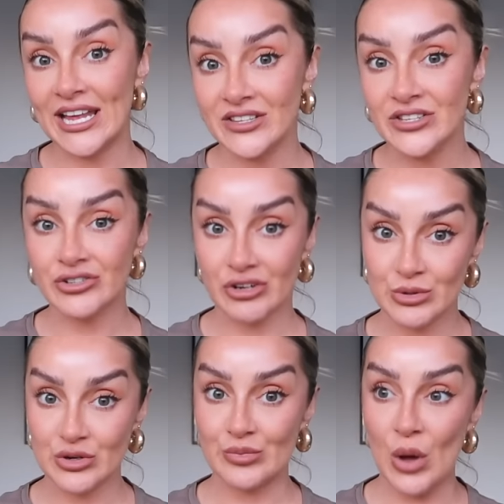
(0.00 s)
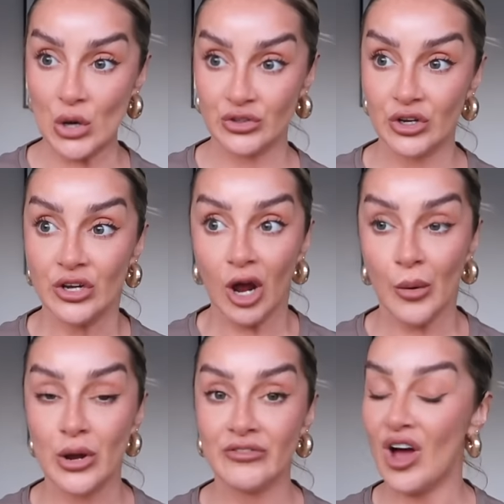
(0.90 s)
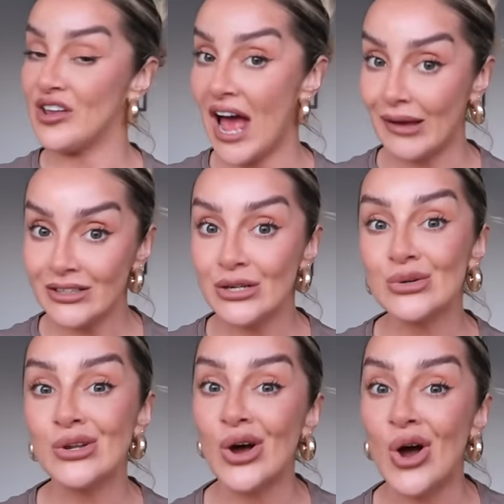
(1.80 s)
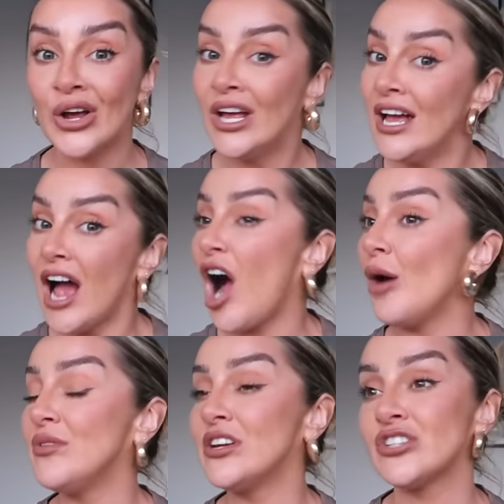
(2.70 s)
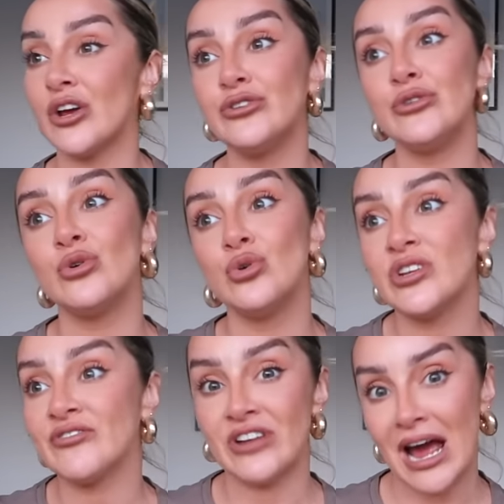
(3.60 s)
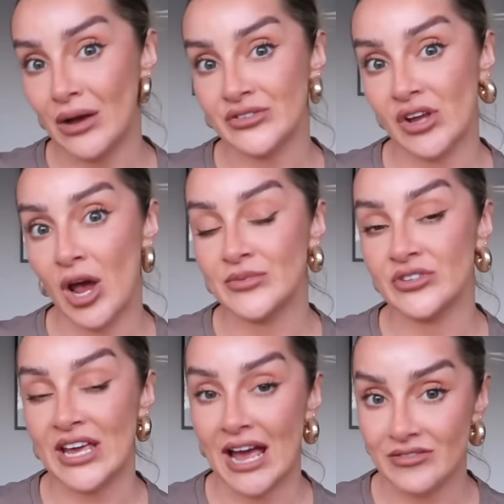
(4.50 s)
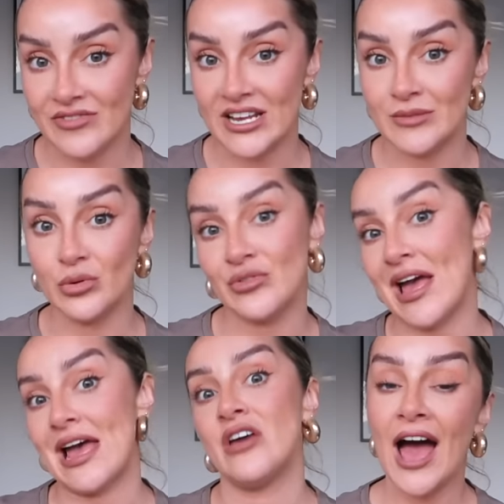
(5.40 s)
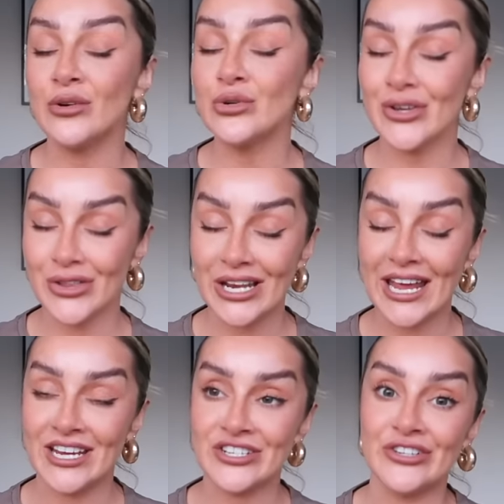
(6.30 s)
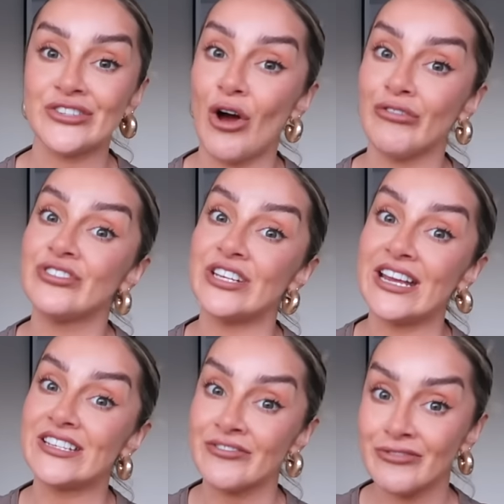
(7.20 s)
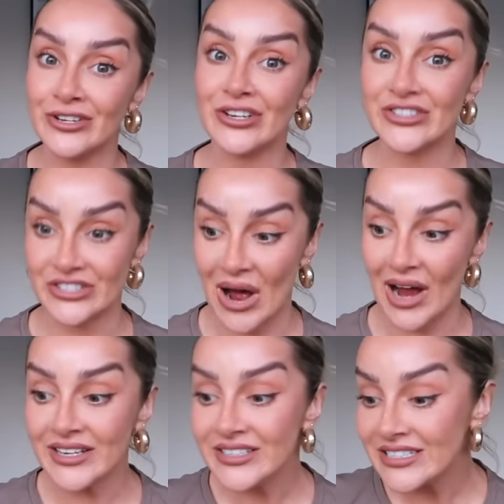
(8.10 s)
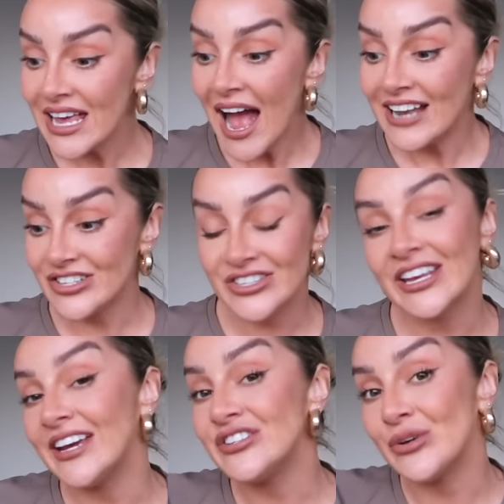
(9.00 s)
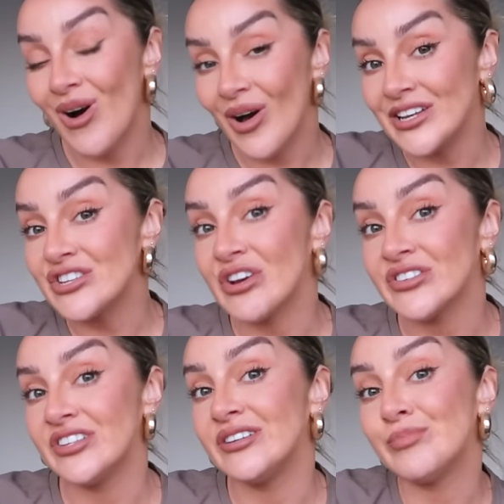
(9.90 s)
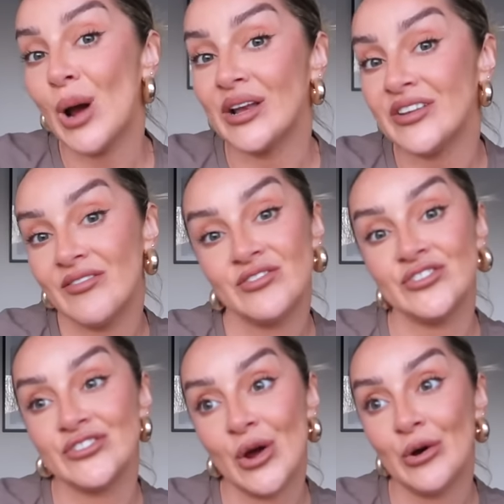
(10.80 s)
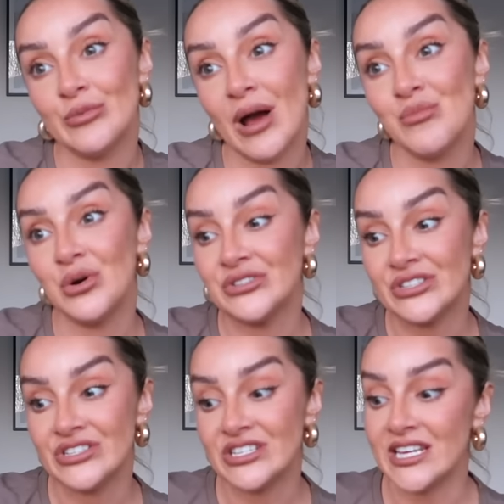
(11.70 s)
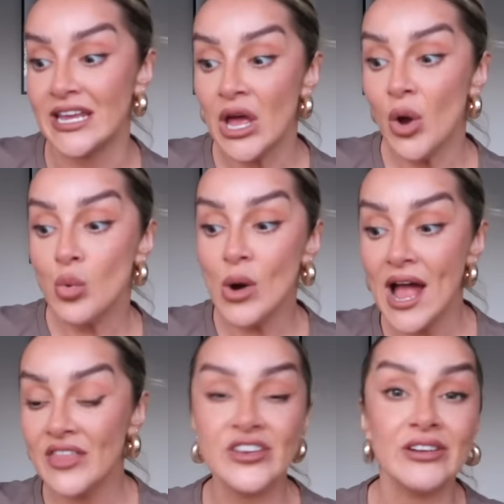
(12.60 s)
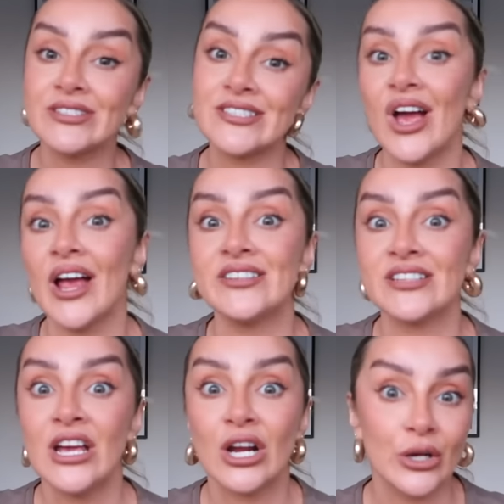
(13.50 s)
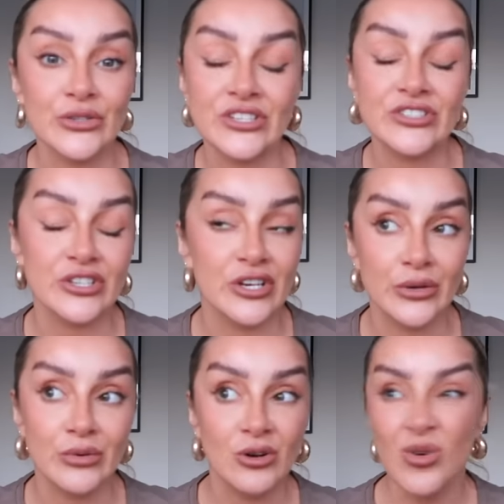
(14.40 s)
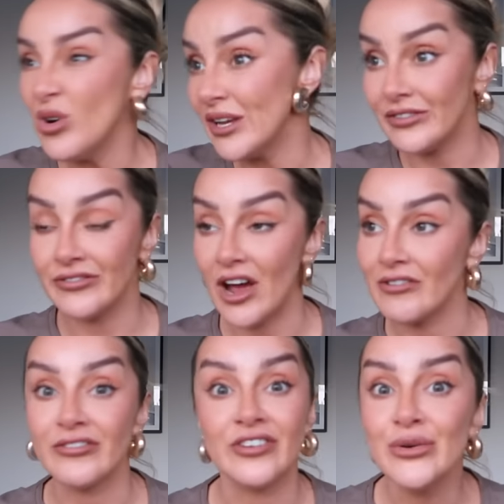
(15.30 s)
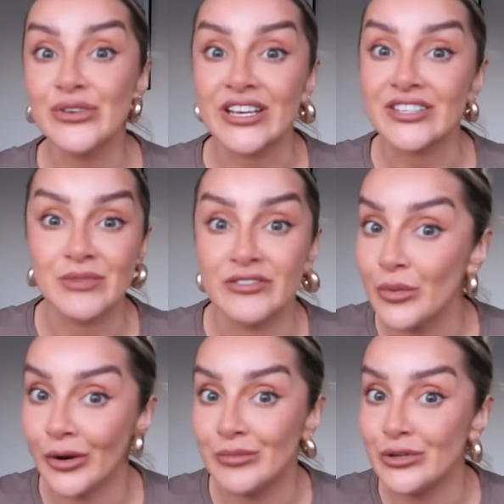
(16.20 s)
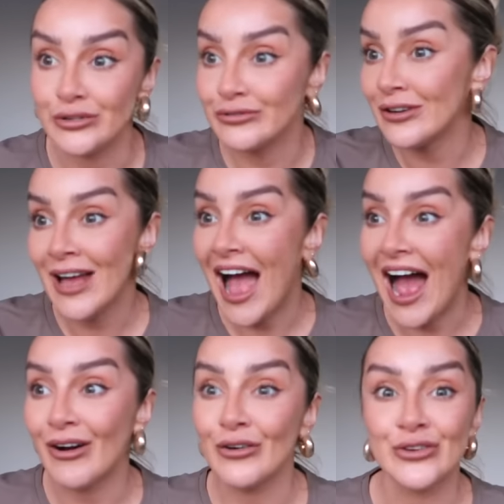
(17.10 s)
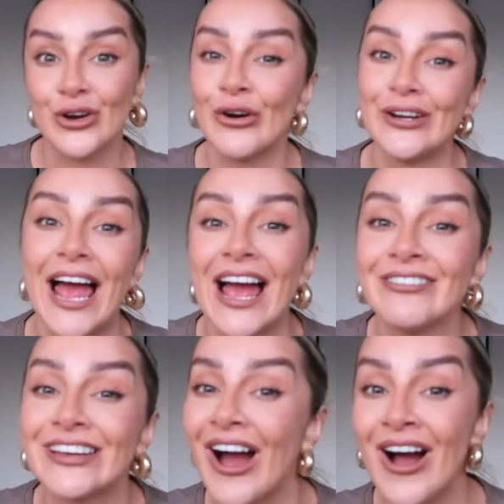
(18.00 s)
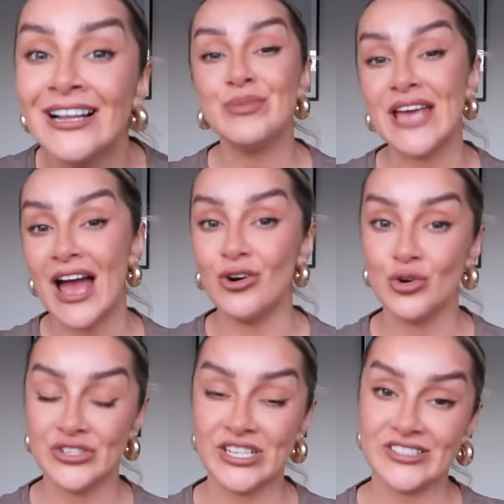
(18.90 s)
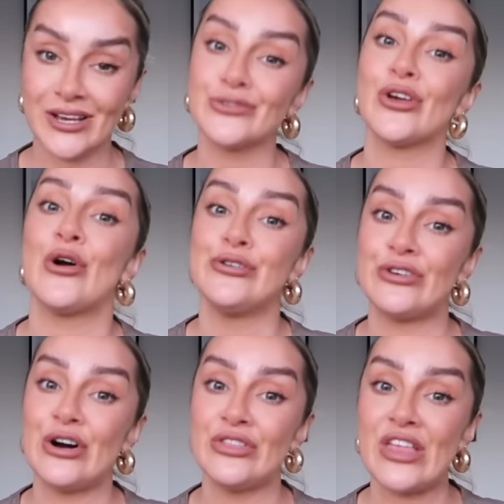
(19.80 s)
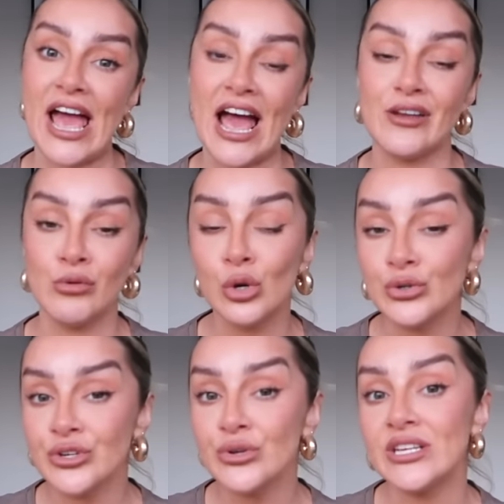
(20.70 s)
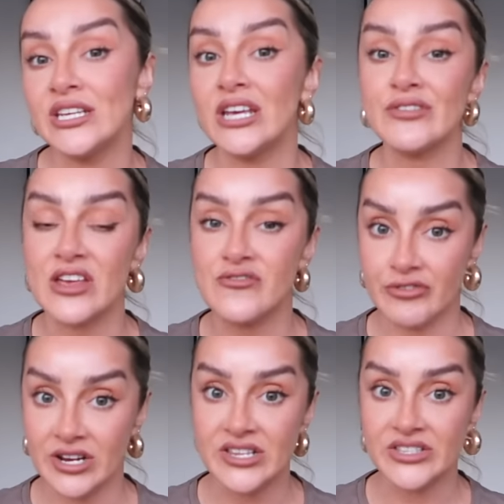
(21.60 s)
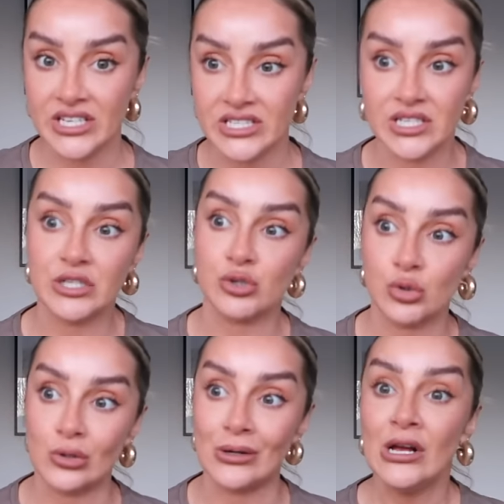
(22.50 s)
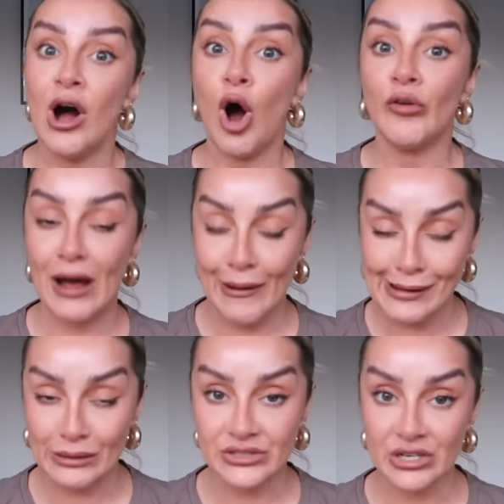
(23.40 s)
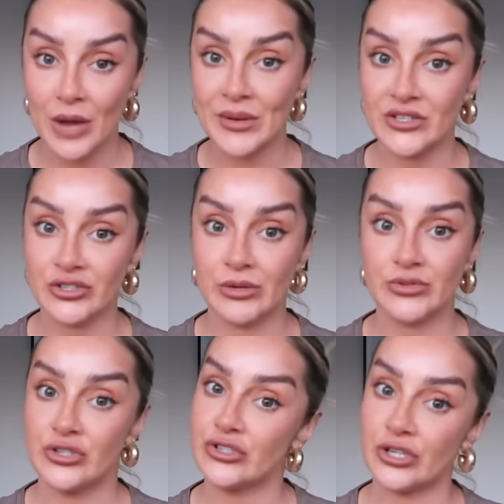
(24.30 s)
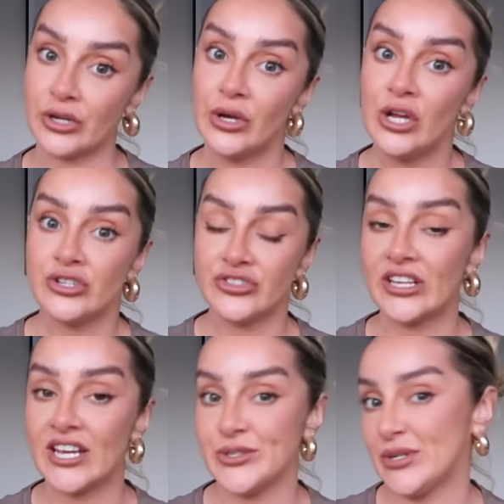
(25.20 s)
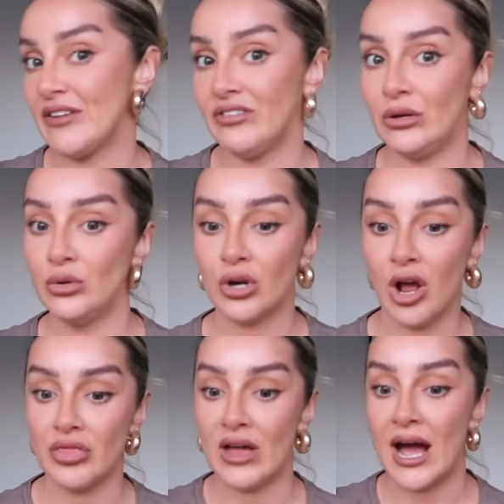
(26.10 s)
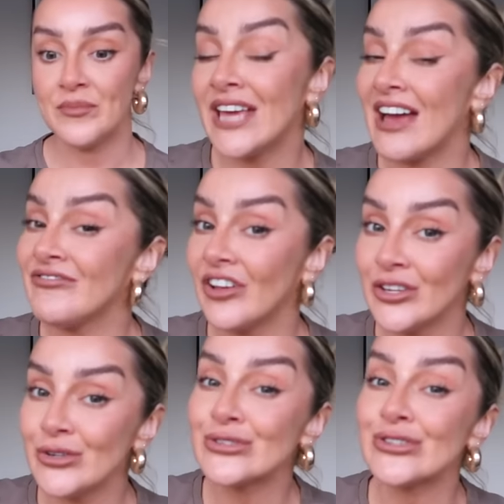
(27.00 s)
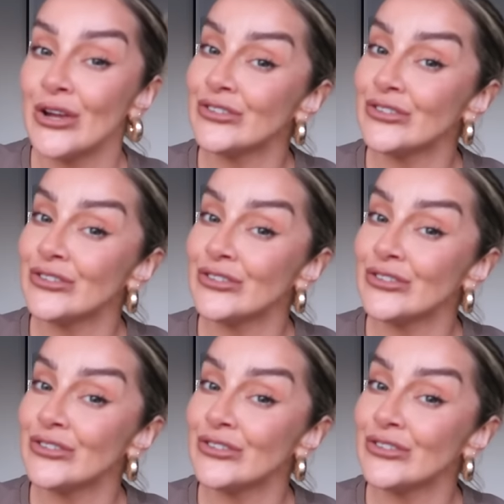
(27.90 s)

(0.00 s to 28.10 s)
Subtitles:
in the description box so you can go over and have a little look. They show you all the different house types that they have available there, and also the locations of the different sites. just in case you are interested in buying a Davidson's home and want to see where the nearest site closest to you or even further afield is if you want to move out of your current area. But yeah, all the details are over on there, and I would also leave a 360 tour of our house type in the description too, just in case you want to have a little look on that. But yeah, thank you so